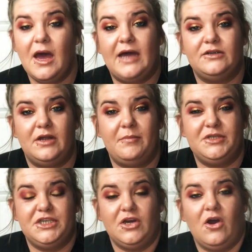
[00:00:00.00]
I don't know how
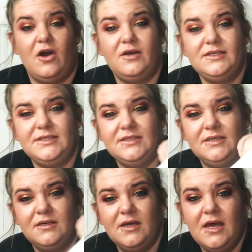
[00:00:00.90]
much it costs.
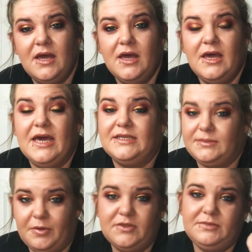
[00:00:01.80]
It's
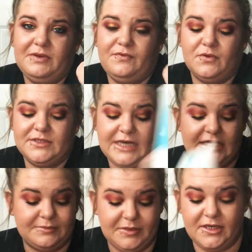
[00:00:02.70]
supposed to be full
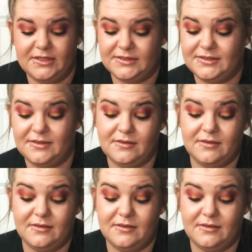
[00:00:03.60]
size because